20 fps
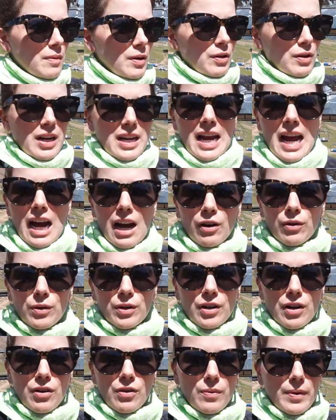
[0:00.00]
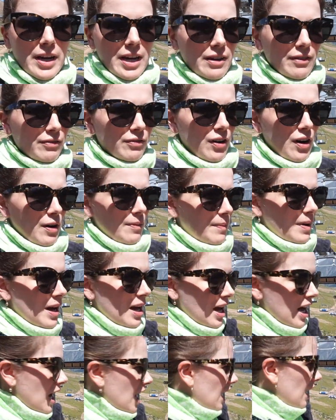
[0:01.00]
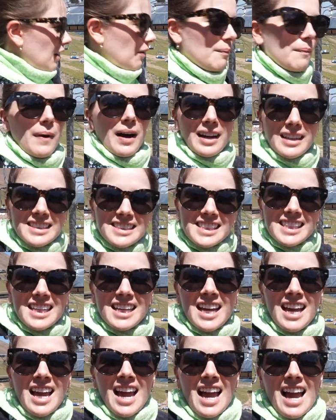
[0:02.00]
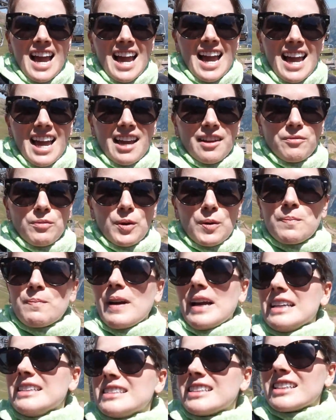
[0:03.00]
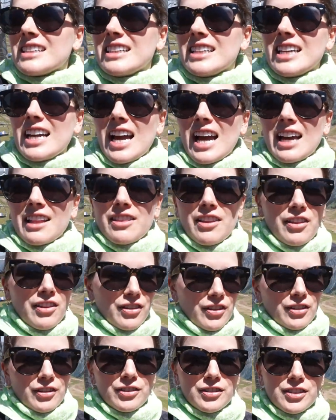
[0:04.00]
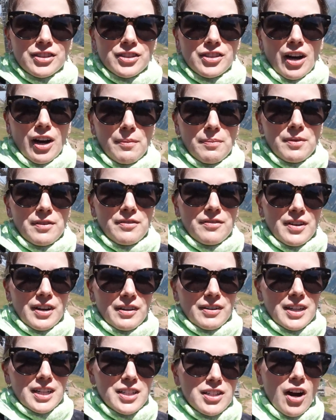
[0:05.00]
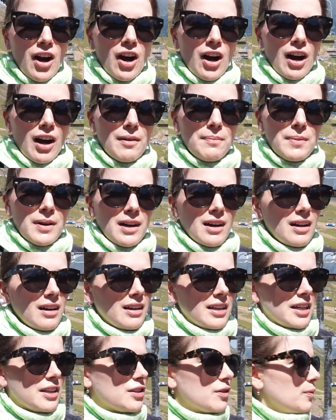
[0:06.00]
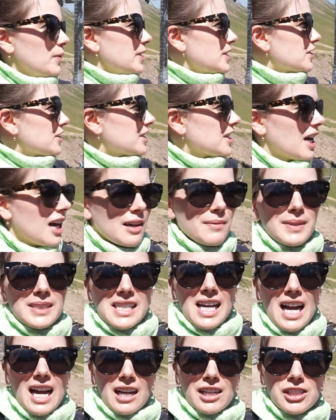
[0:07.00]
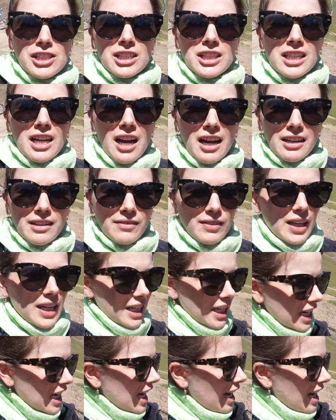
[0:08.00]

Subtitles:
about an hour away from Almaty, and we're basically at the third stop, the very top. In the winter time, it's actually kind of like